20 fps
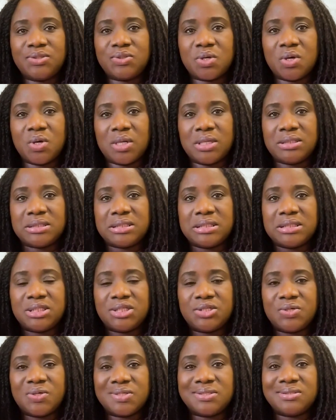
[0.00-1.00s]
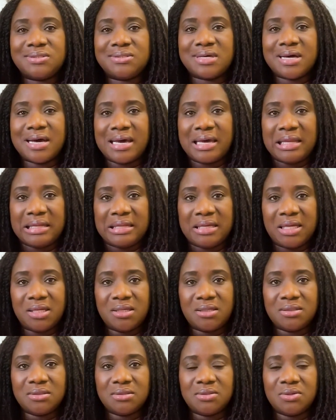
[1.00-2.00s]
to call it interior
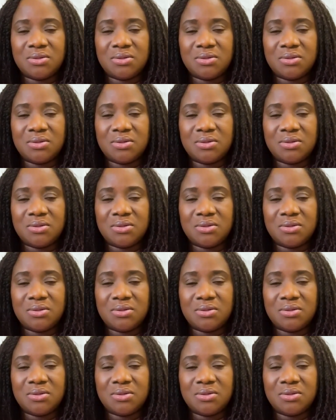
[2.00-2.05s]
styling